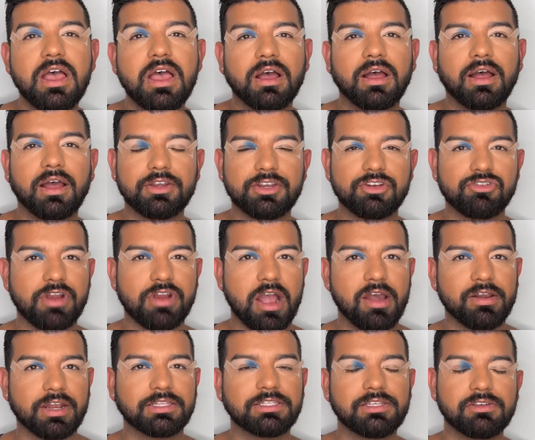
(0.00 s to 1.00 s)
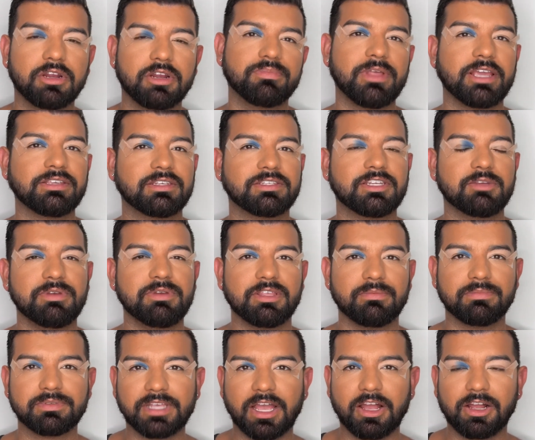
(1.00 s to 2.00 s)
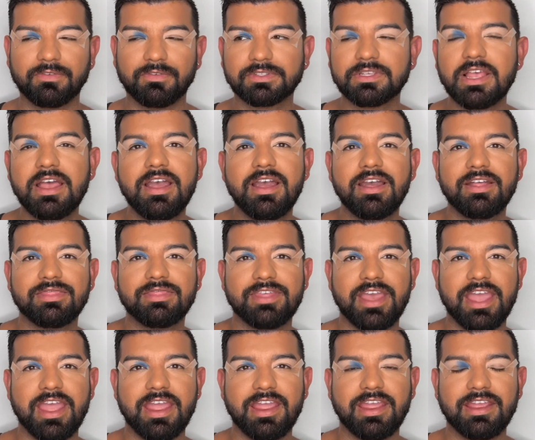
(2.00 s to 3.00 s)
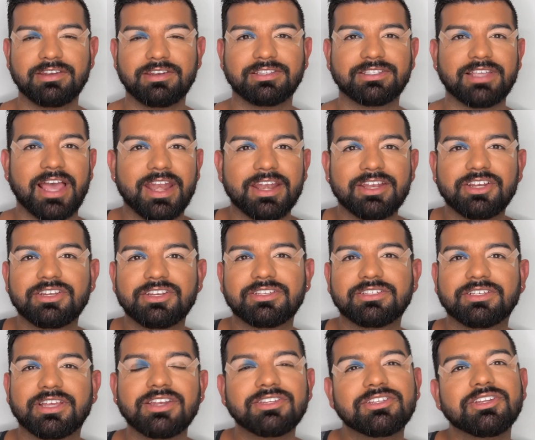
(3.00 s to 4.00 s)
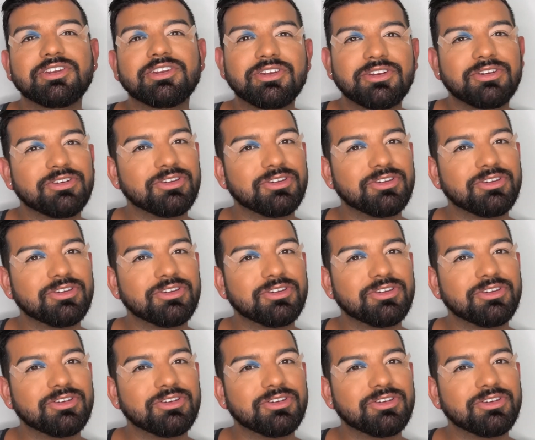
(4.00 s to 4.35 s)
underground and secret places to be themselves, they decided to just continue to do